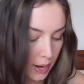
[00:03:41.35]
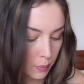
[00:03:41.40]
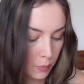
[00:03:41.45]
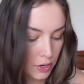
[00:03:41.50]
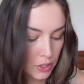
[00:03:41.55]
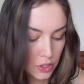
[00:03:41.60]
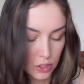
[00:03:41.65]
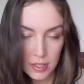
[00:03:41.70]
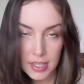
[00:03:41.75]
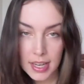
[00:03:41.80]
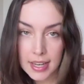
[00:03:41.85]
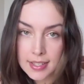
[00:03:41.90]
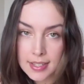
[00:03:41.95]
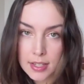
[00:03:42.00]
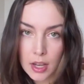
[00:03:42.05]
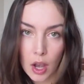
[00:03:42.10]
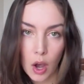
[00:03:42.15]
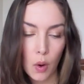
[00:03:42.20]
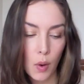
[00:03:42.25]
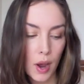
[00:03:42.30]
I went to
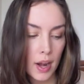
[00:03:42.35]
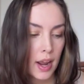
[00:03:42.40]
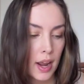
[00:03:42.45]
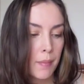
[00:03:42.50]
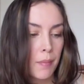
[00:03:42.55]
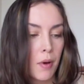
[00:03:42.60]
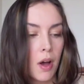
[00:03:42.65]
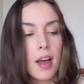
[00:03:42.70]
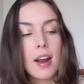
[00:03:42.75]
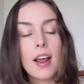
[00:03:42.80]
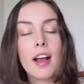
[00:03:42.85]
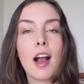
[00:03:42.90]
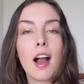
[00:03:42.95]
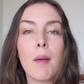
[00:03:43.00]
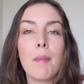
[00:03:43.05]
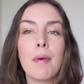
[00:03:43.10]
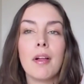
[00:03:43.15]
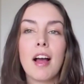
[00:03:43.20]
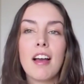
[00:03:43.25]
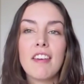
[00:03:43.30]
Tesco and I bought a
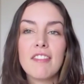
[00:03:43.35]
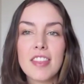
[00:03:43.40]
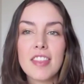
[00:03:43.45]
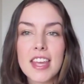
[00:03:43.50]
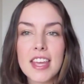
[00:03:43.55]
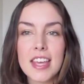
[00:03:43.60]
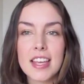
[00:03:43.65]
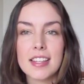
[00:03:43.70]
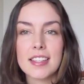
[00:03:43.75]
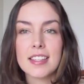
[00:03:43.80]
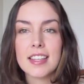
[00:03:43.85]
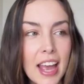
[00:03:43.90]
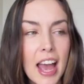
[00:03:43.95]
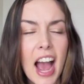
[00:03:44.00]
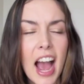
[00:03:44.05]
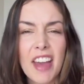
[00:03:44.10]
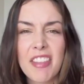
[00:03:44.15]
couple of these.